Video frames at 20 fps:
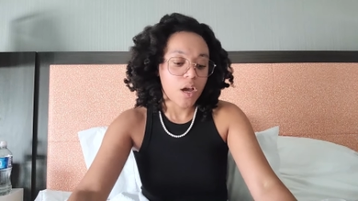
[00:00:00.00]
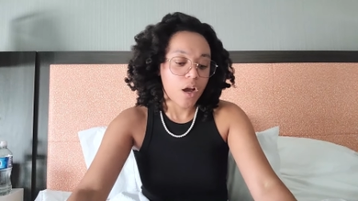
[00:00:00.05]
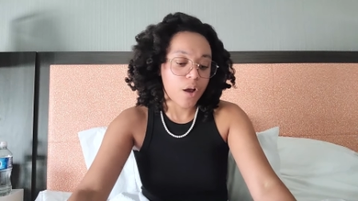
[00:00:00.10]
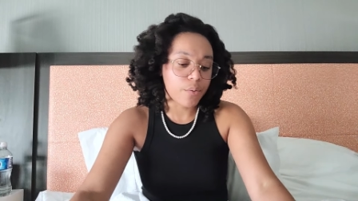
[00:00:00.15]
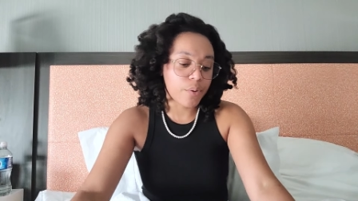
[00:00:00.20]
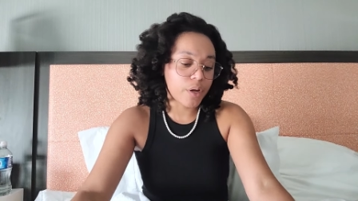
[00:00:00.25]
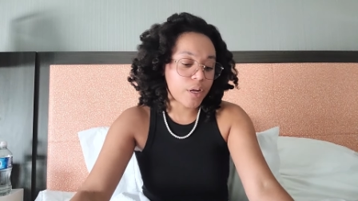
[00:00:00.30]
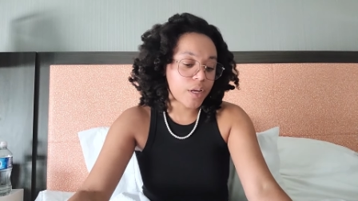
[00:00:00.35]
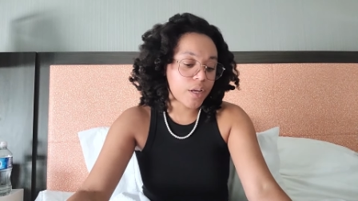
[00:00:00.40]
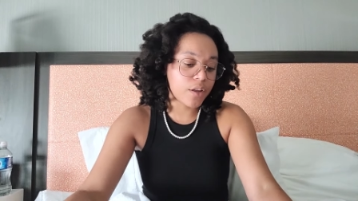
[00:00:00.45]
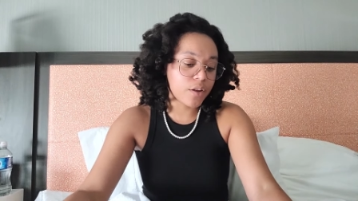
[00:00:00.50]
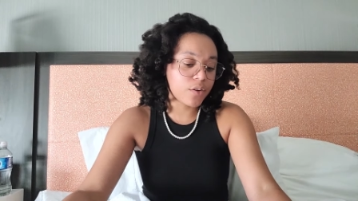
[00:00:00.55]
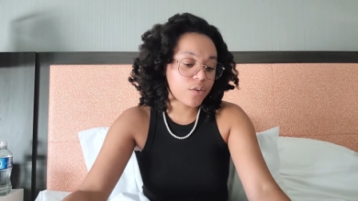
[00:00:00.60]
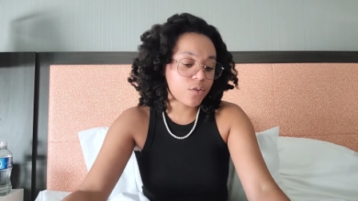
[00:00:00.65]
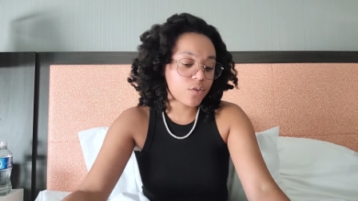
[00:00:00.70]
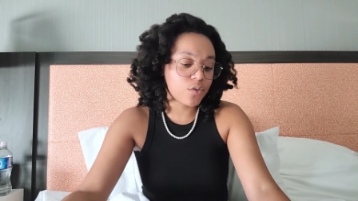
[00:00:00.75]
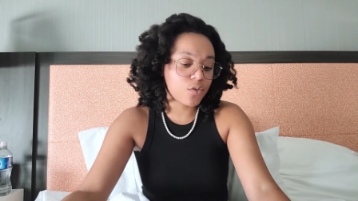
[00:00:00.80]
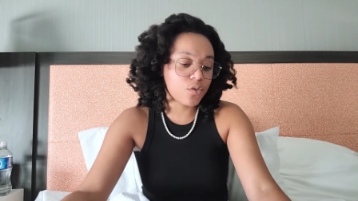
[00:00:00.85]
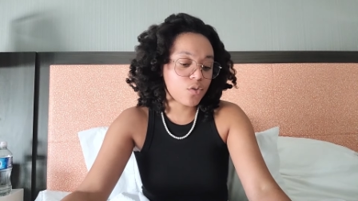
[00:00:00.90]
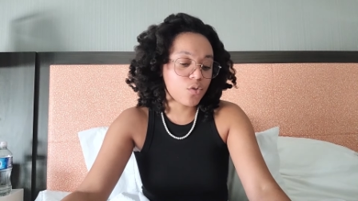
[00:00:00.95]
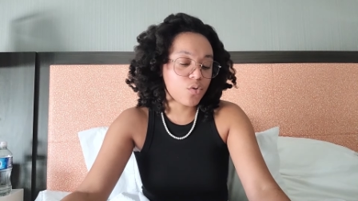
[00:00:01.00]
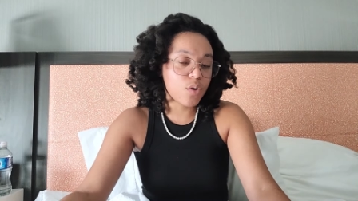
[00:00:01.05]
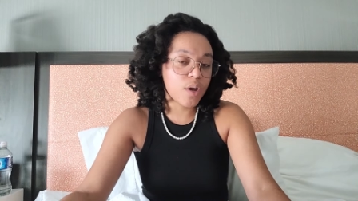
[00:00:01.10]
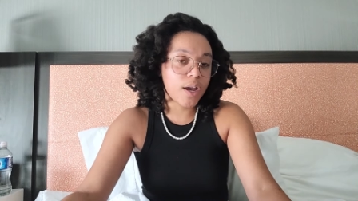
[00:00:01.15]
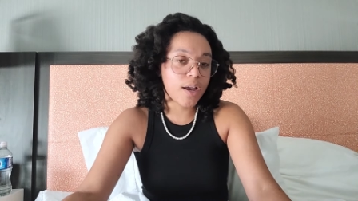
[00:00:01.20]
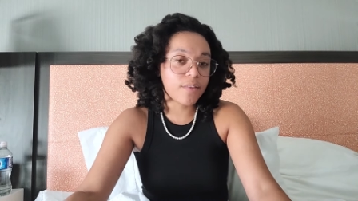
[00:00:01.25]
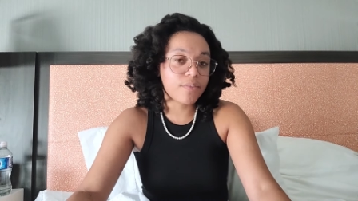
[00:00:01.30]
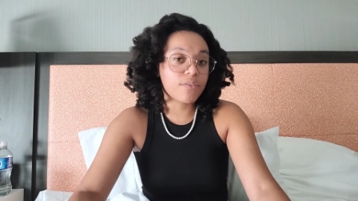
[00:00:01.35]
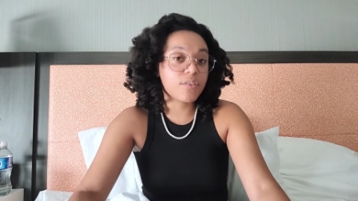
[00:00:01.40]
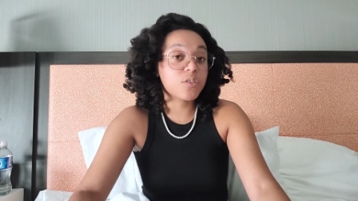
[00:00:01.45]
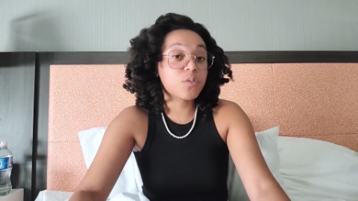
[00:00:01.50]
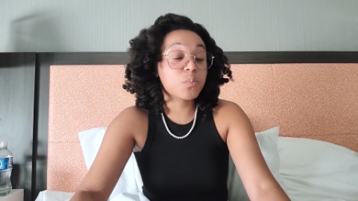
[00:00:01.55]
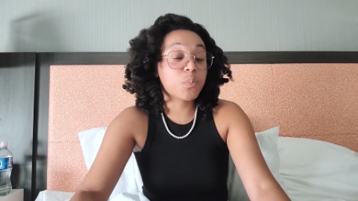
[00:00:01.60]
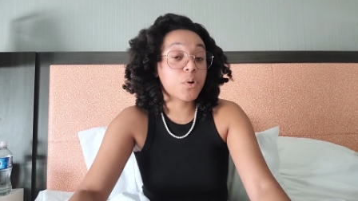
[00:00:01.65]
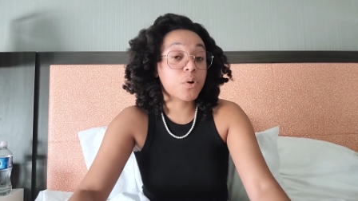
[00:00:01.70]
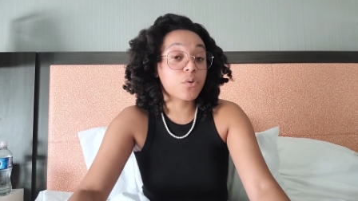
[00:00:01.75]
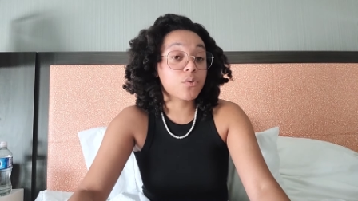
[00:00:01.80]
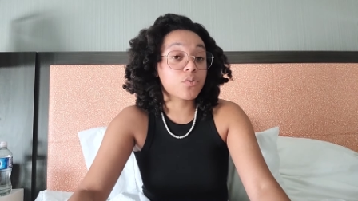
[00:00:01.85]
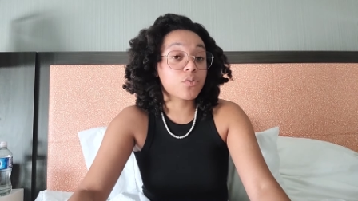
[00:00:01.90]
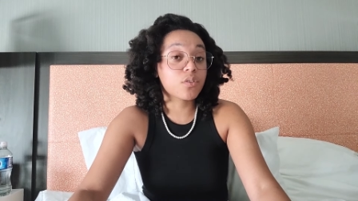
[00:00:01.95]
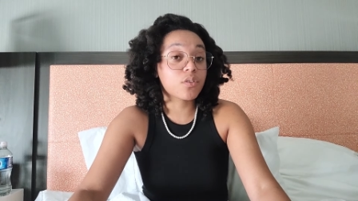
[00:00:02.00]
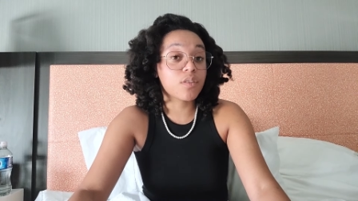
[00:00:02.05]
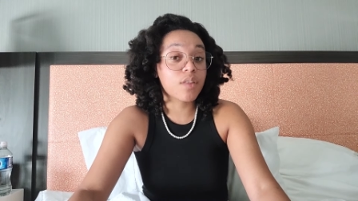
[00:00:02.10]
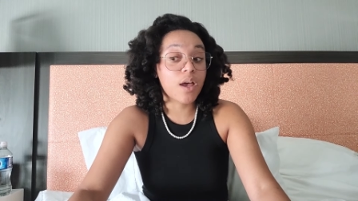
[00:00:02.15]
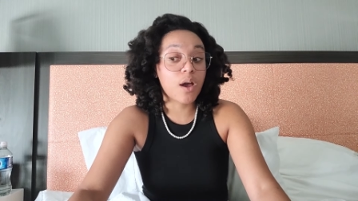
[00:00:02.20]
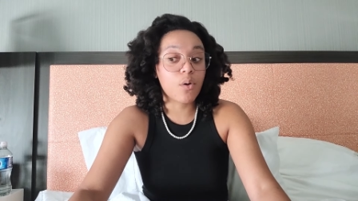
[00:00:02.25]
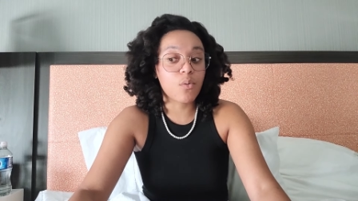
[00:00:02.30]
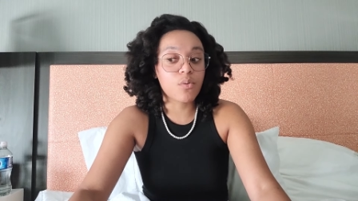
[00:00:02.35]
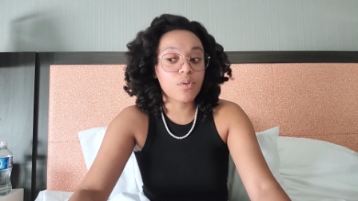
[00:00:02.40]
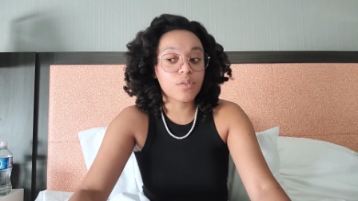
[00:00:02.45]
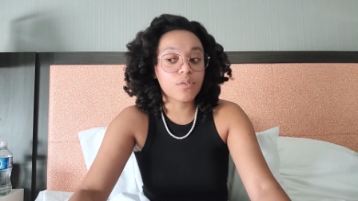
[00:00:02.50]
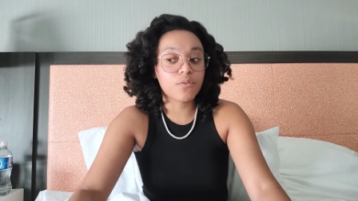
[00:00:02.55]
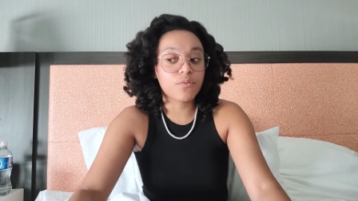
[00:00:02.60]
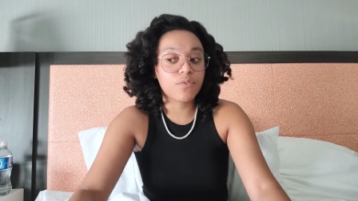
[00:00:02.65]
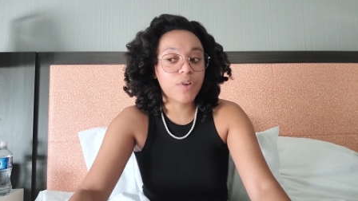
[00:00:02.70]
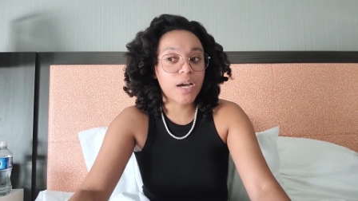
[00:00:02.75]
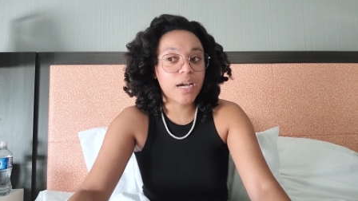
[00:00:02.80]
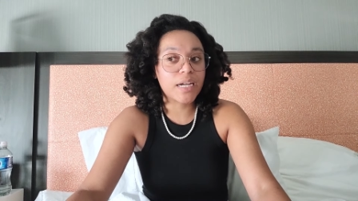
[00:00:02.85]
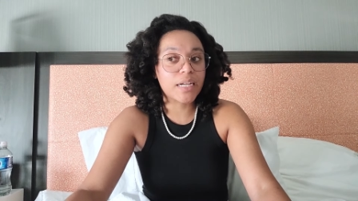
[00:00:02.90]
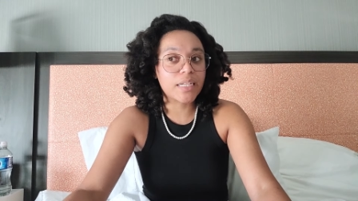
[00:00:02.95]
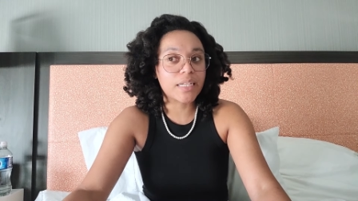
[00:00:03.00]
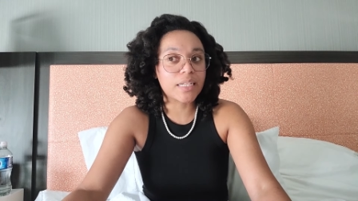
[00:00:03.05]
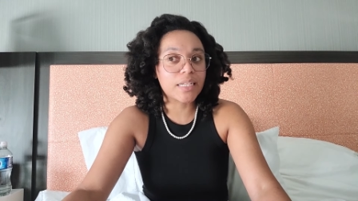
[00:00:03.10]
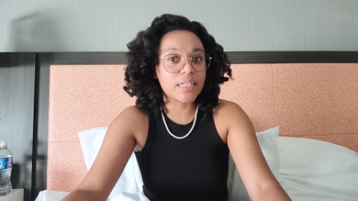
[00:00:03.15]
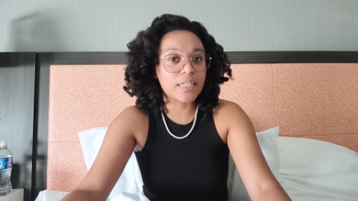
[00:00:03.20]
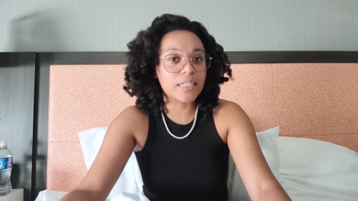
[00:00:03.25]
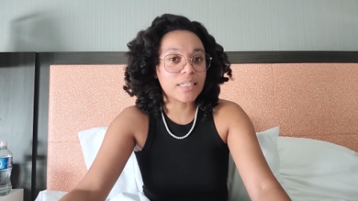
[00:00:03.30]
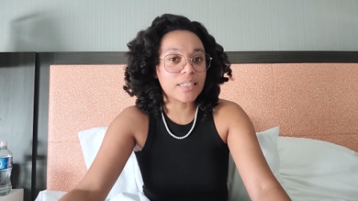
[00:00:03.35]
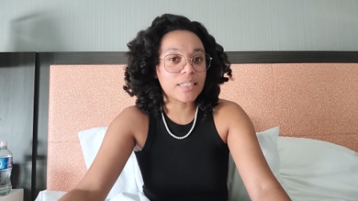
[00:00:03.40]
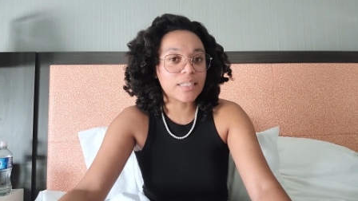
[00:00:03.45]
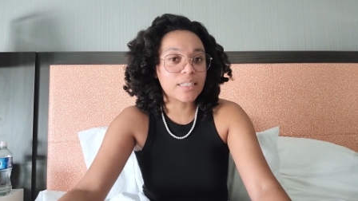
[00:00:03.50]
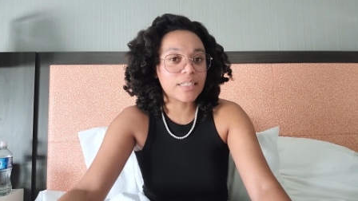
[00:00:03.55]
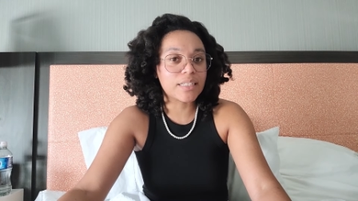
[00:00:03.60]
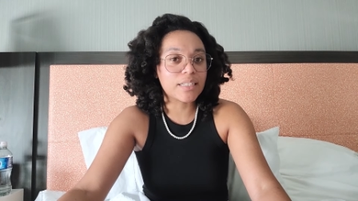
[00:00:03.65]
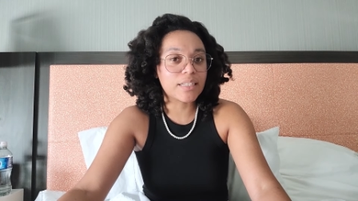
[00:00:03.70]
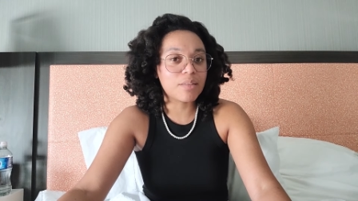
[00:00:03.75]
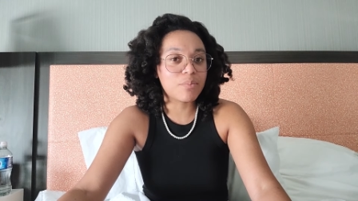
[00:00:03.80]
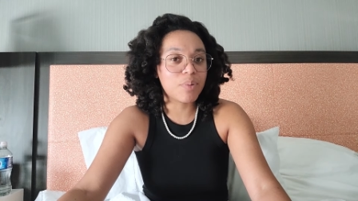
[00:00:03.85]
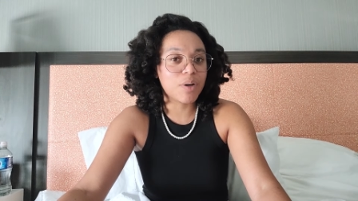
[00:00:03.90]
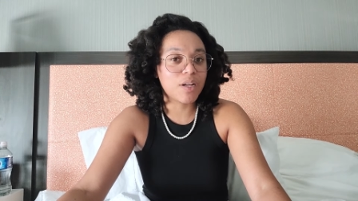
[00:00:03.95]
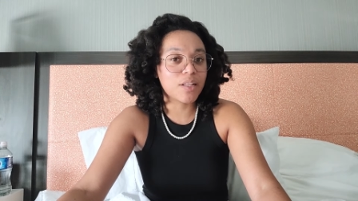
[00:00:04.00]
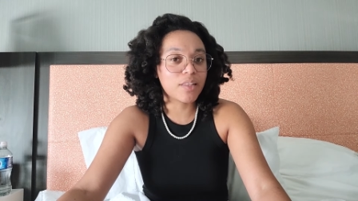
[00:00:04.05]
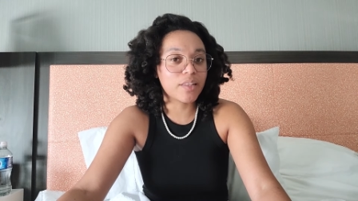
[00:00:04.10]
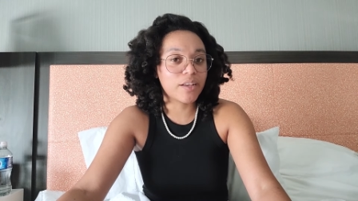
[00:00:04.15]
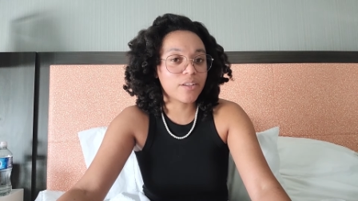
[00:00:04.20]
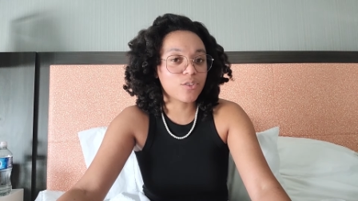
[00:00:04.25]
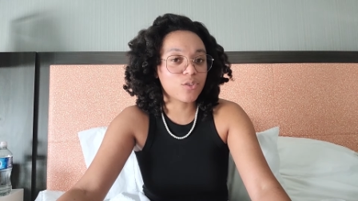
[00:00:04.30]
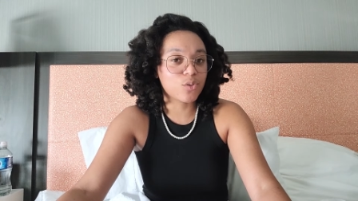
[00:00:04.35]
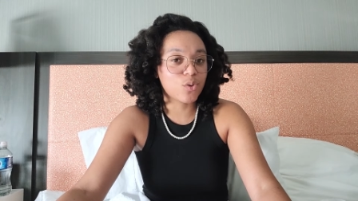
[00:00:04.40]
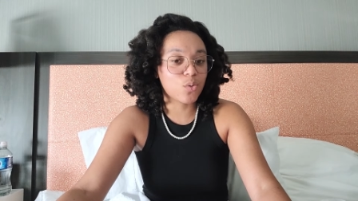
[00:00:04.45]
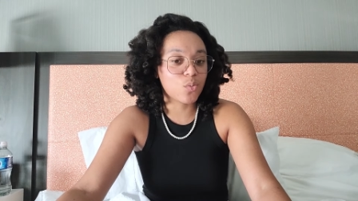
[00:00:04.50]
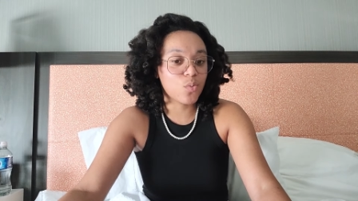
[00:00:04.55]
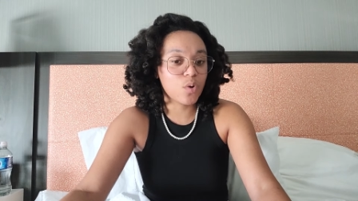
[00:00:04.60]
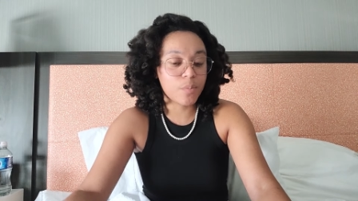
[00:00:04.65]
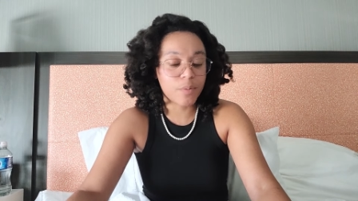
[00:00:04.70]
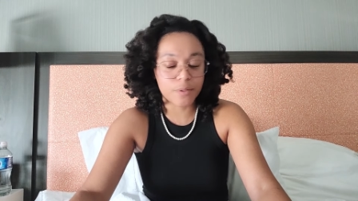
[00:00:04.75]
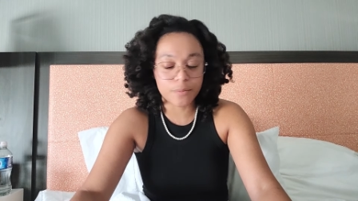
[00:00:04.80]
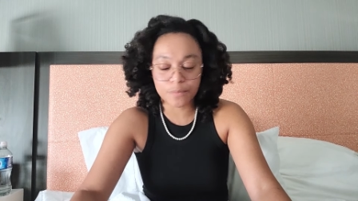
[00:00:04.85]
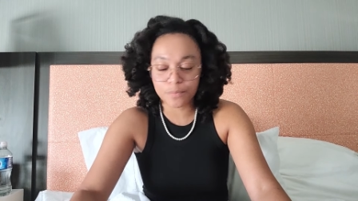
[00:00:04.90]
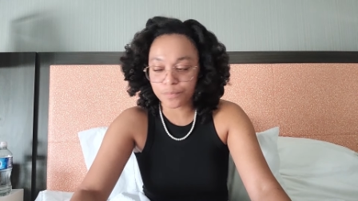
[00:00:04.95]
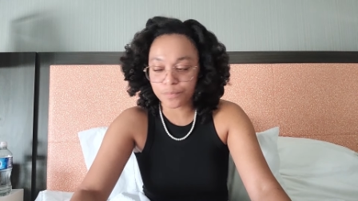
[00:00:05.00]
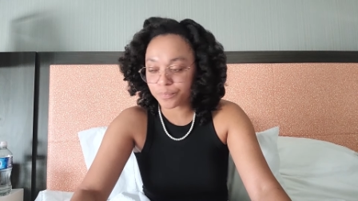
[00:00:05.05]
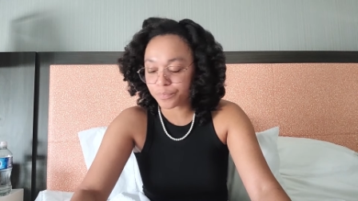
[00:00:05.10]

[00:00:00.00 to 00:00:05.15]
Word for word: All right. And you had this person that was fighting a biological woman.